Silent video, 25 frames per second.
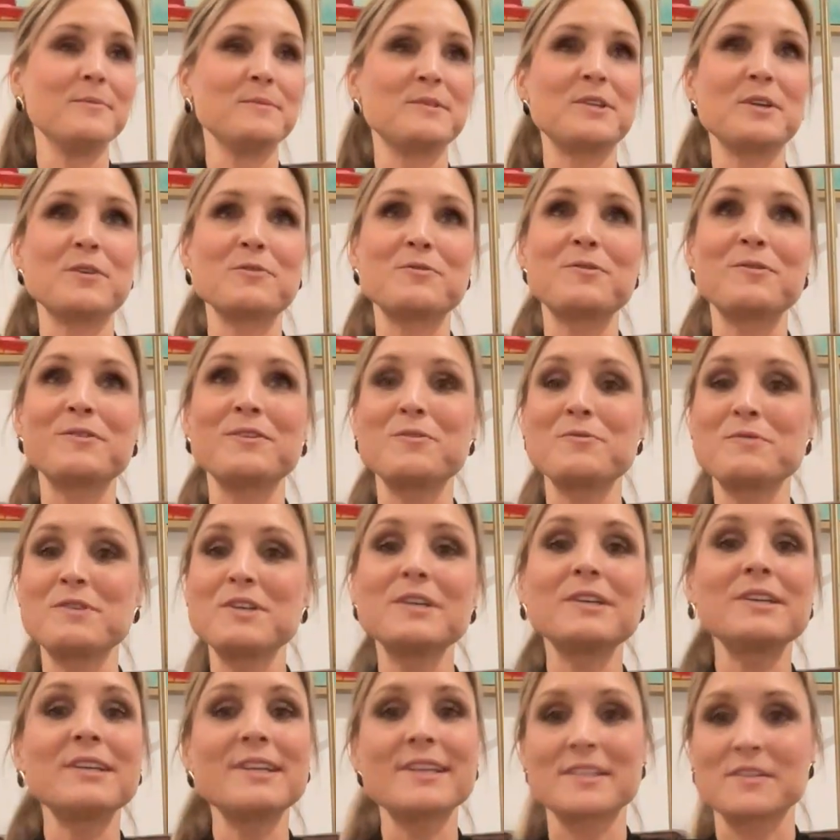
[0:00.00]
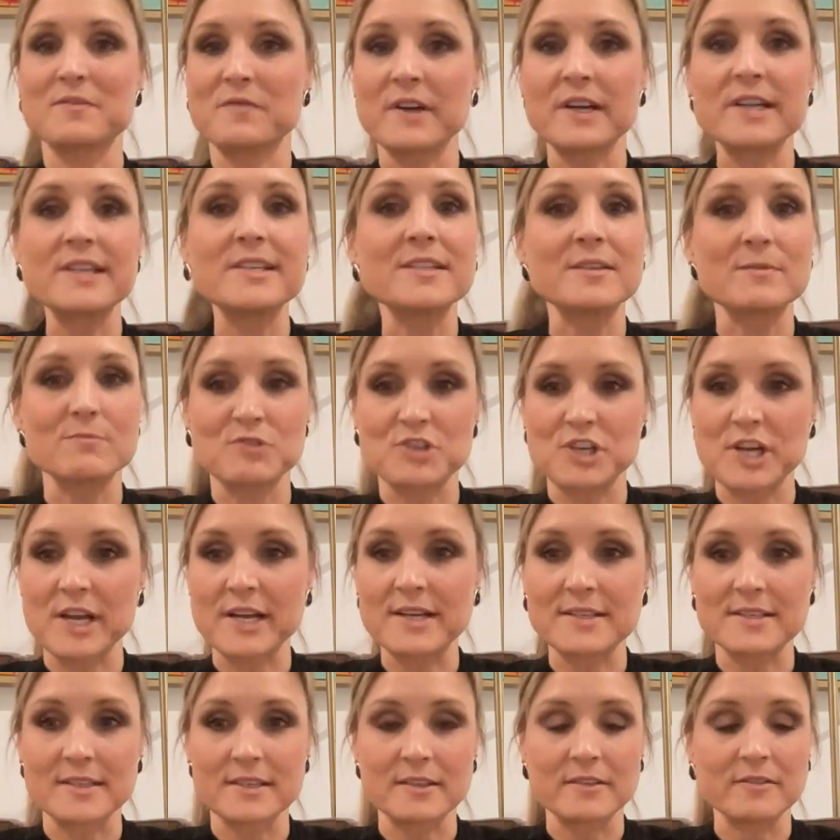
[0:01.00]
So utility is very
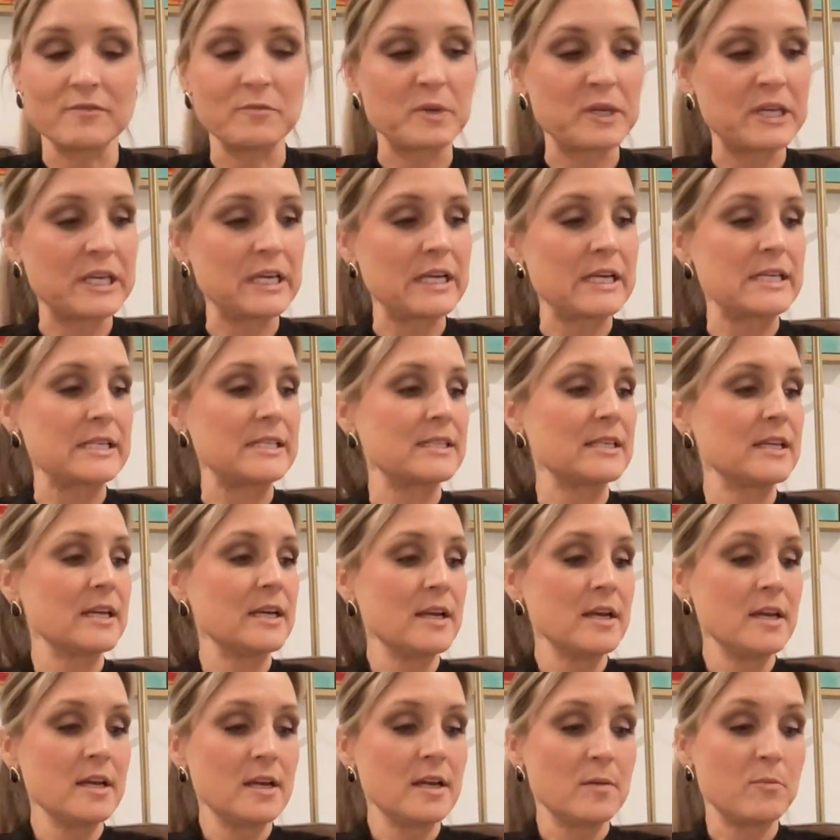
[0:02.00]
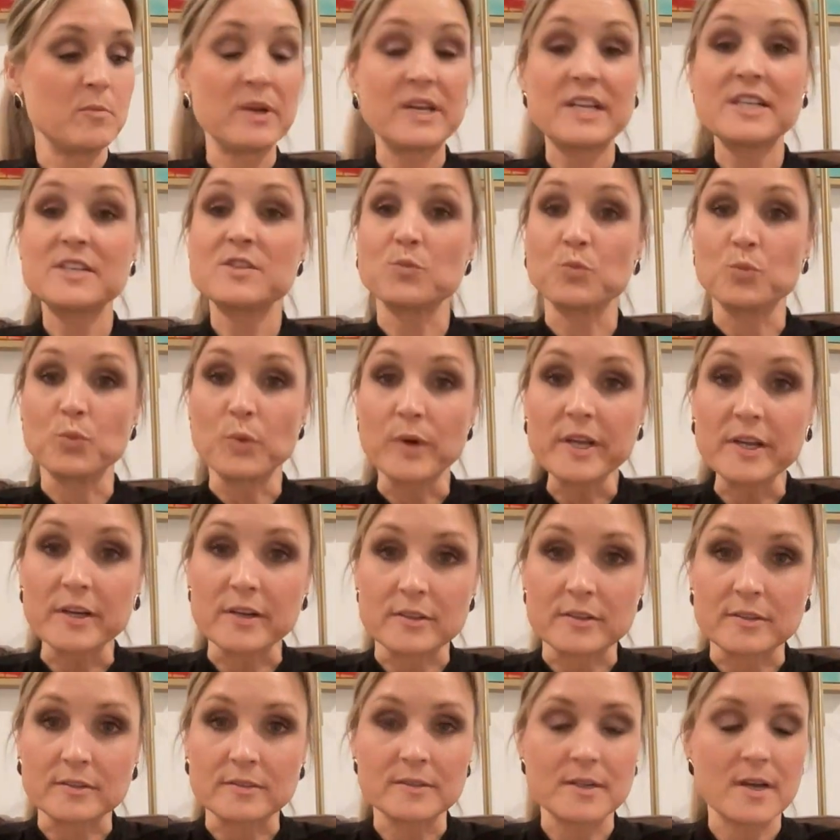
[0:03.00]
subjective because but it's
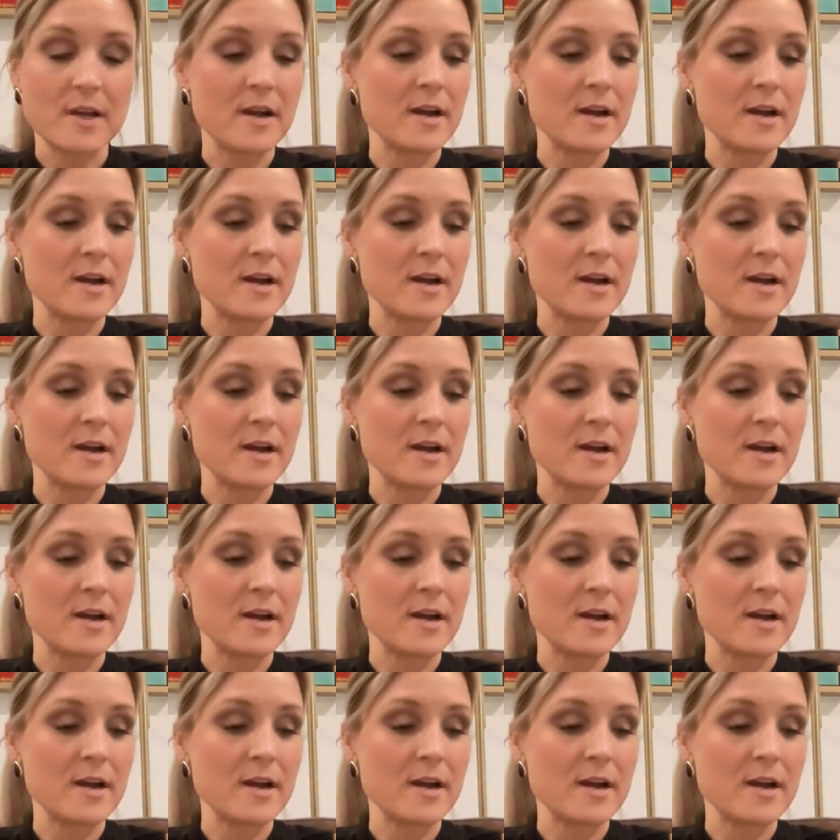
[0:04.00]
real.